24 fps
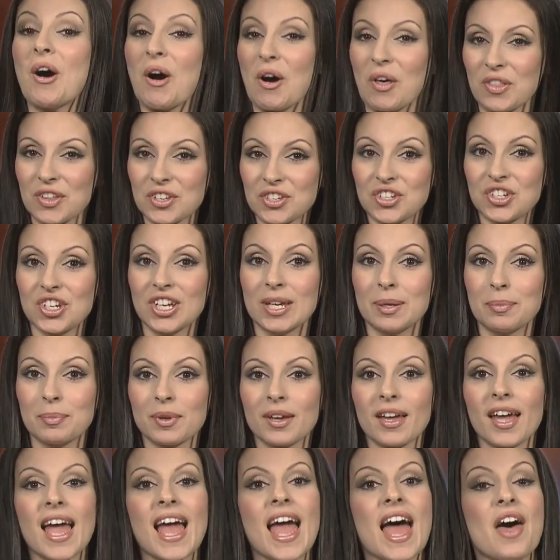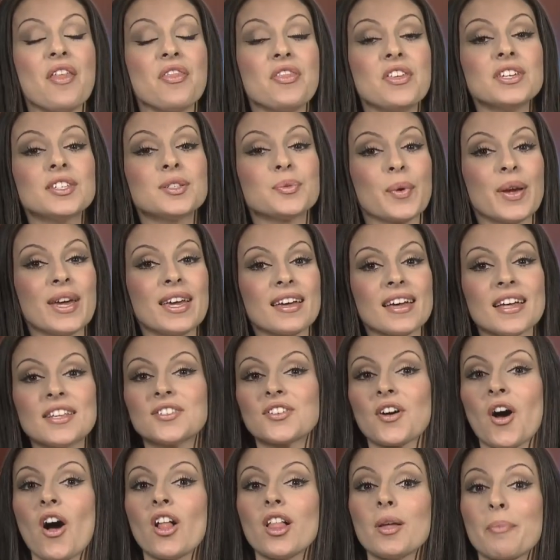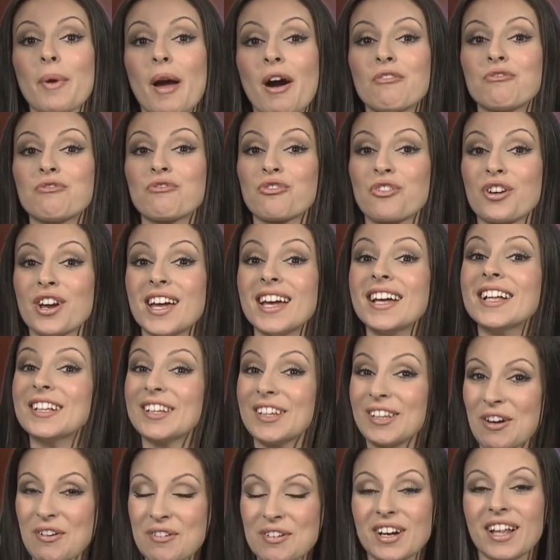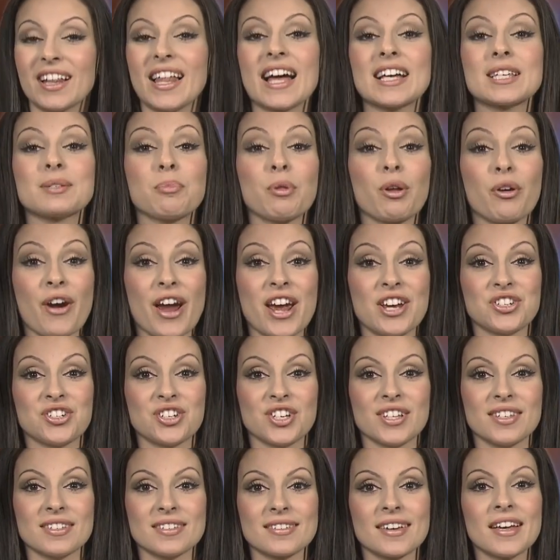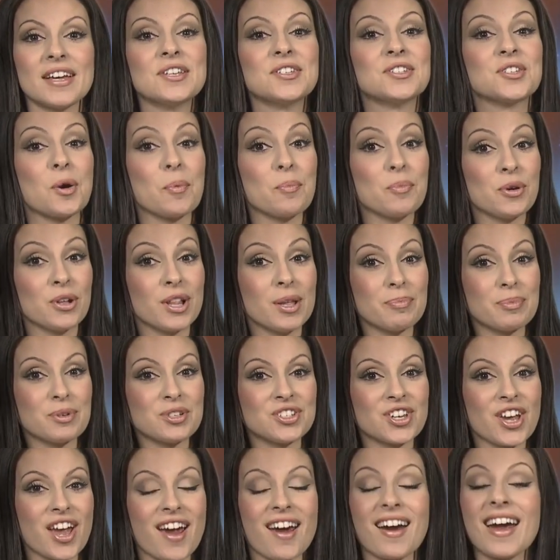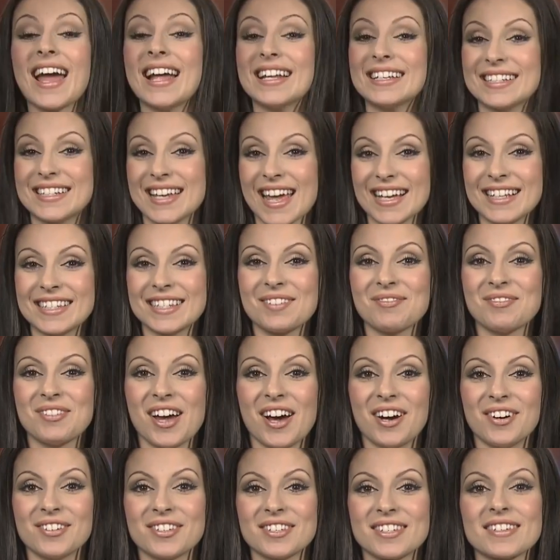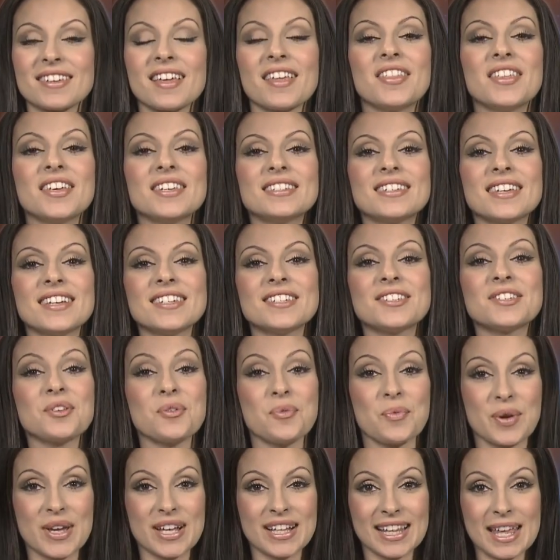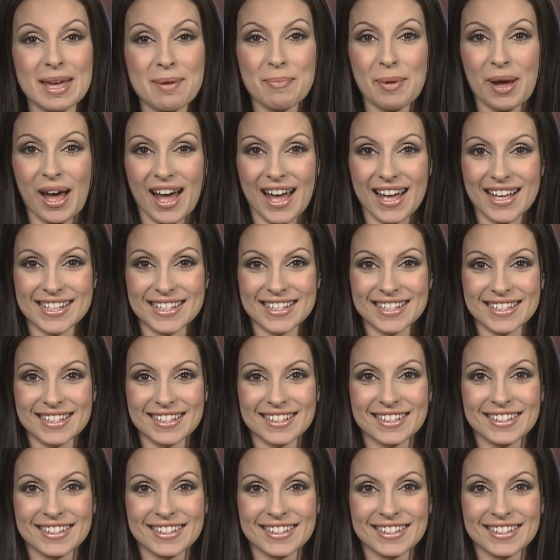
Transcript: on the cheap. And this week it's all about free local explorations. So pull up a chair and take some notes. This is the Weekly Buzz.